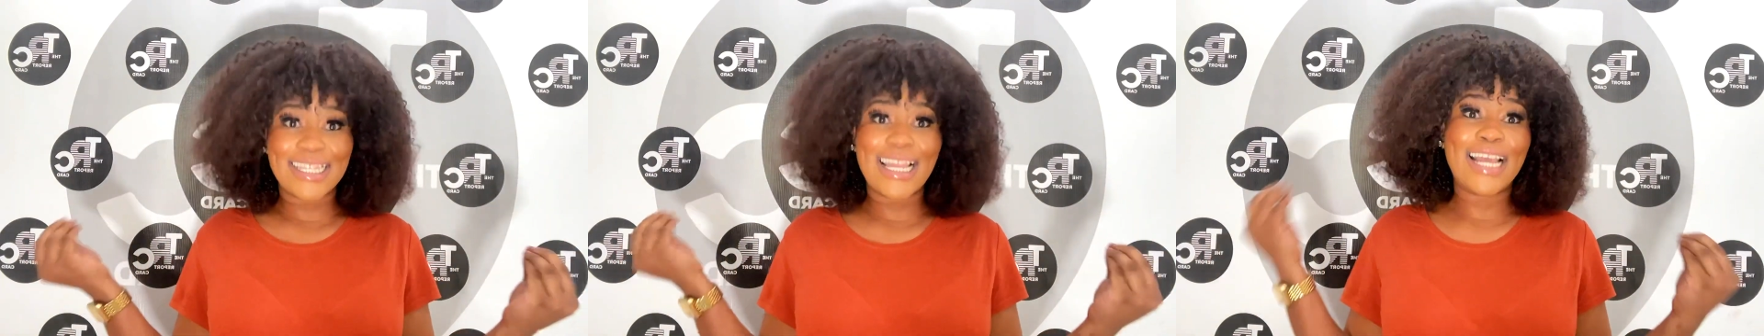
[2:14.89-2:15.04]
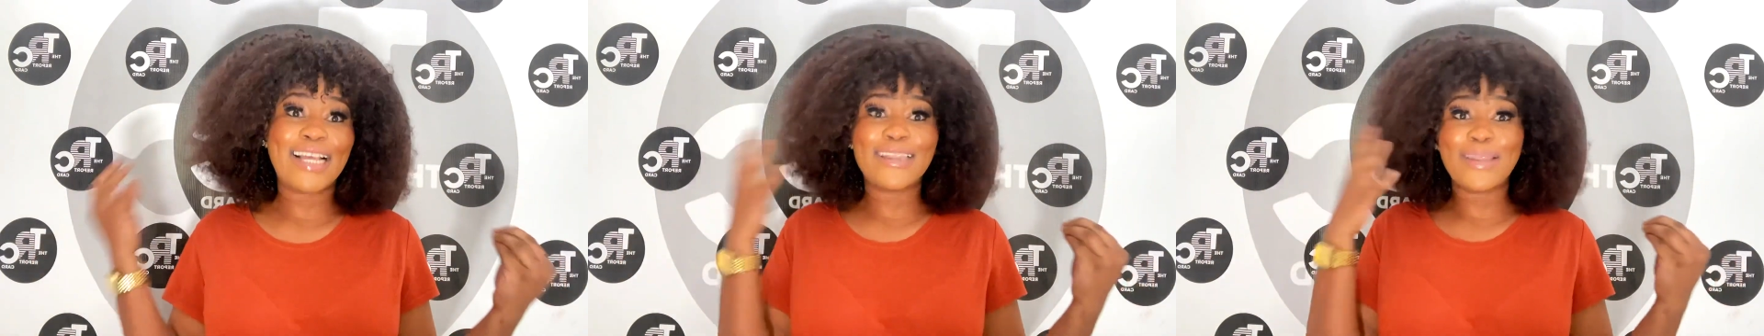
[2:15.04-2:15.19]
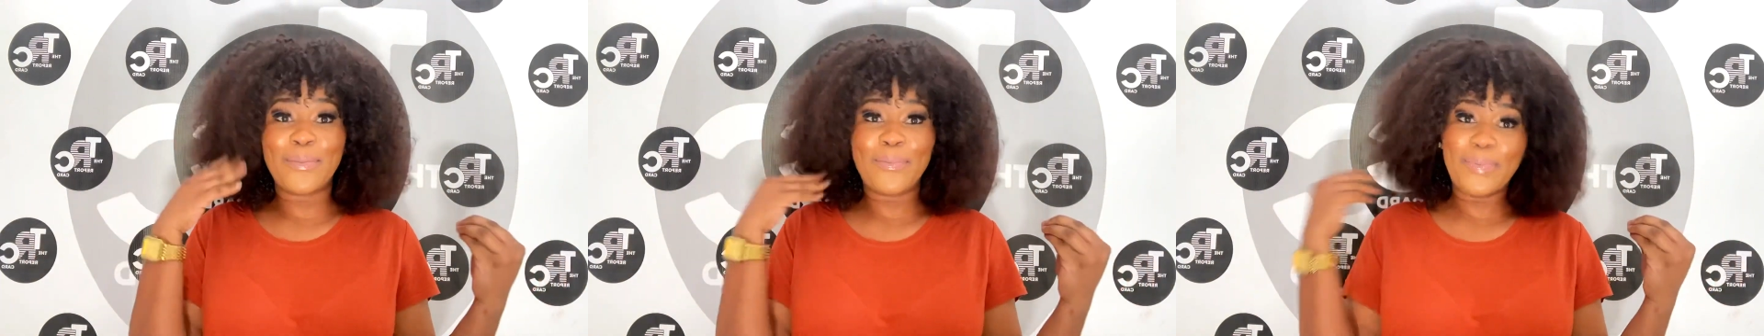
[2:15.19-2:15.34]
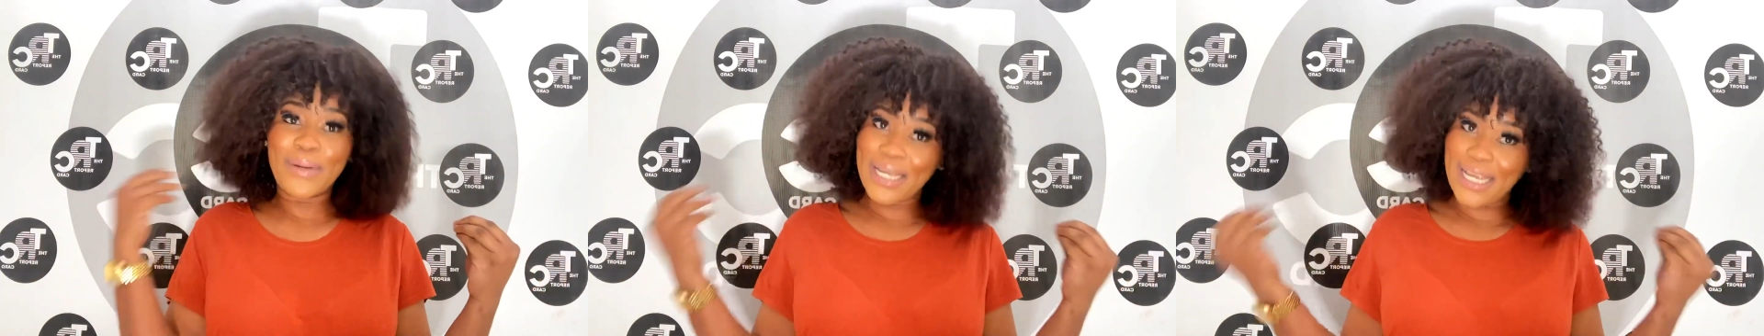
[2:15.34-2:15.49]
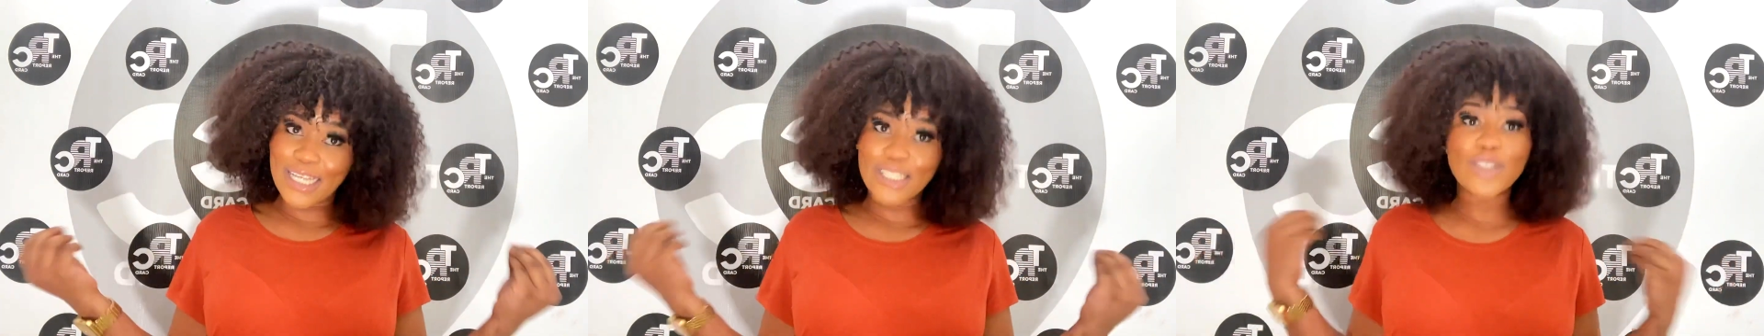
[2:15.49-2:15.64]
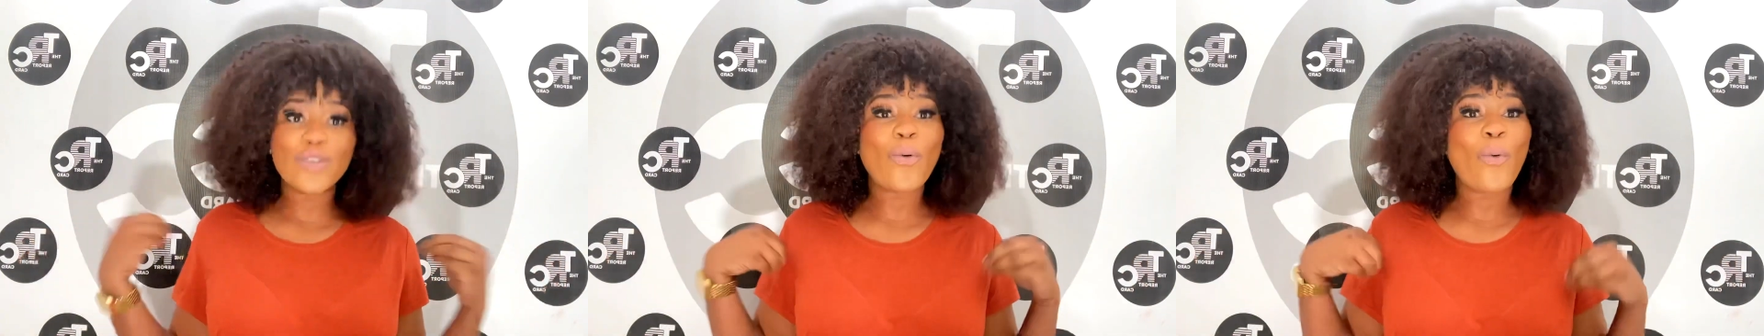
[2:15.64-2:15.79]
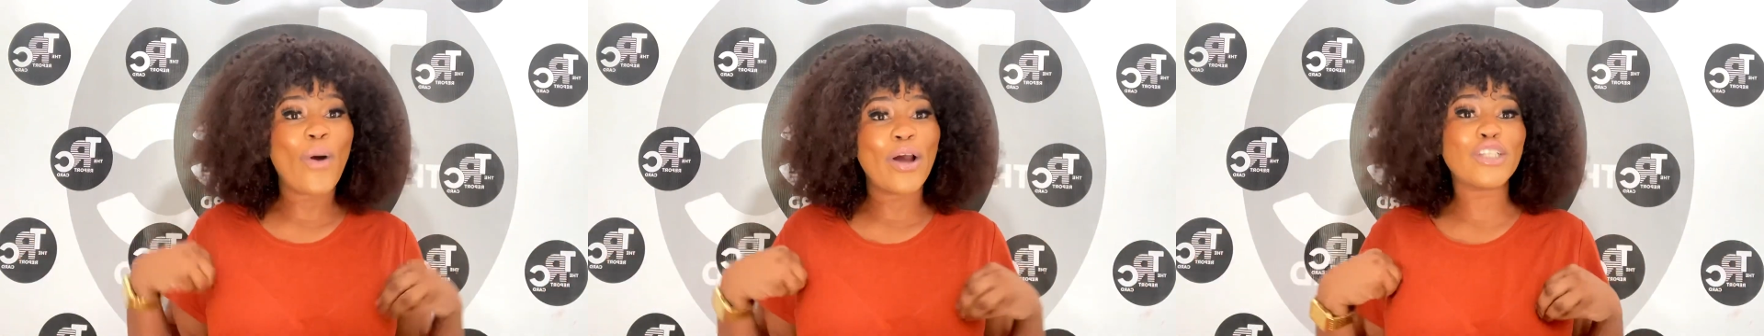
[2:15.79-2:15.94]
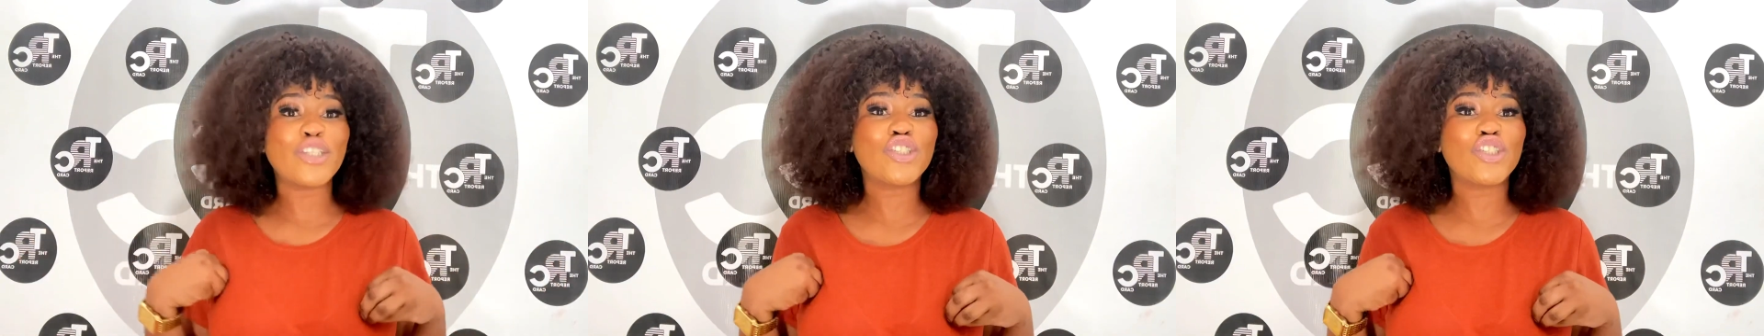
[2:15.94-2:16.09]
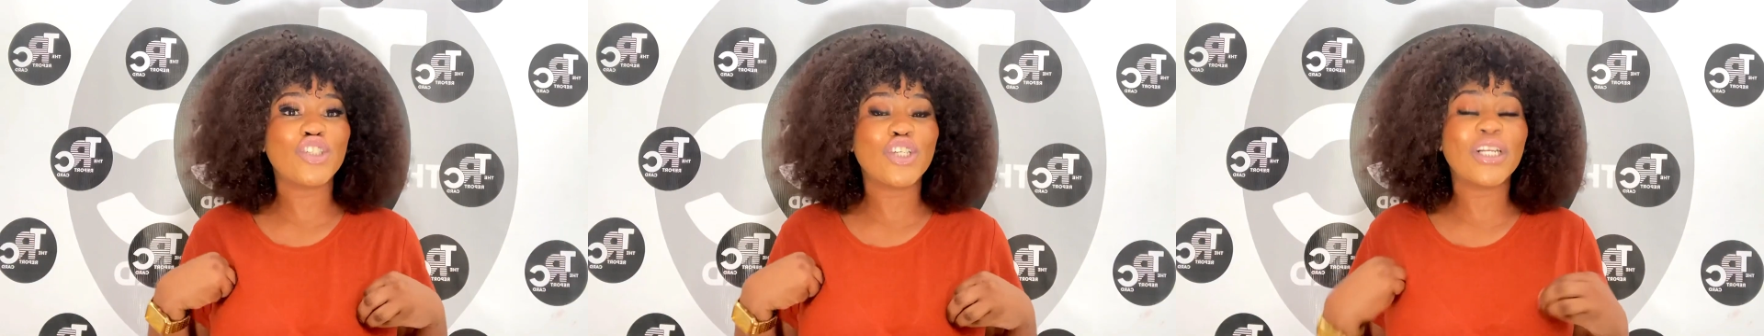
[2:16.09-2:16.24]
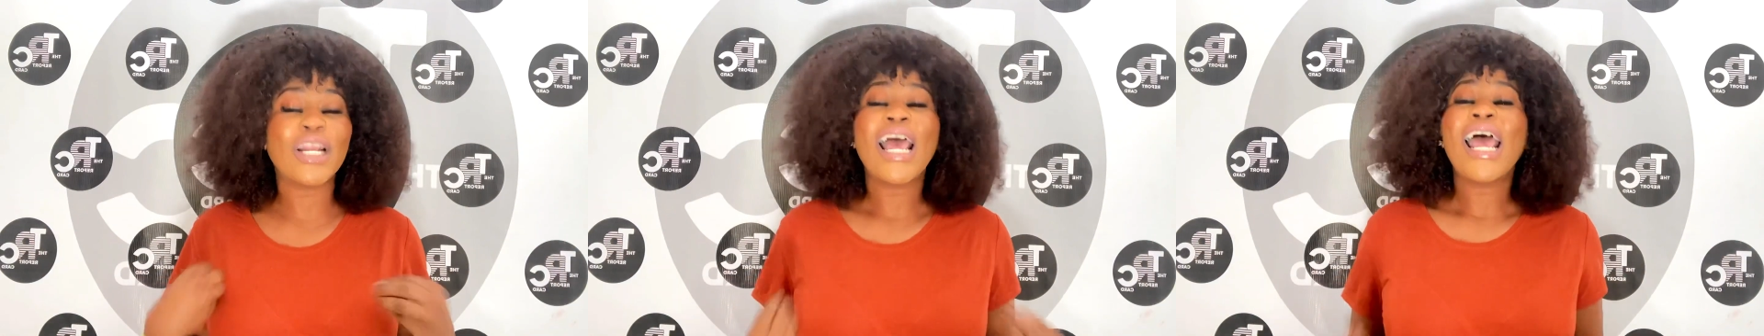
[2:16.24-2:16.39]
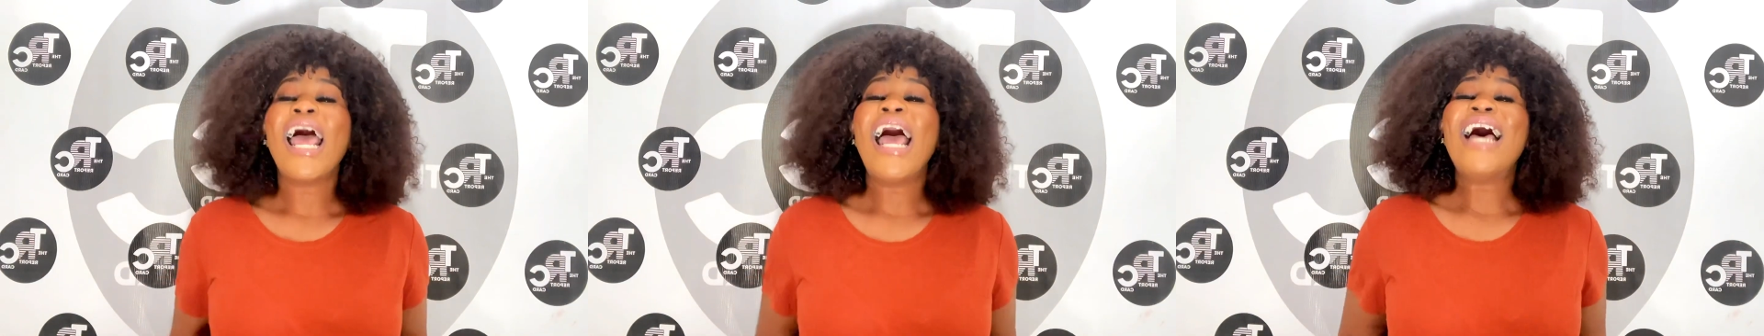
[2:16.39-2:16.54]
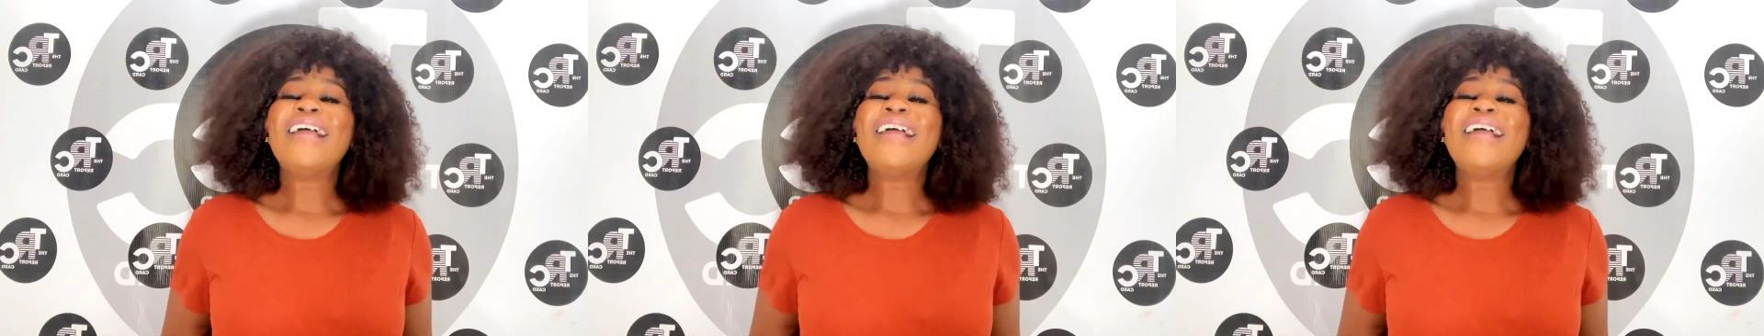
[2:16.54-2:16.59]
like, the biggest question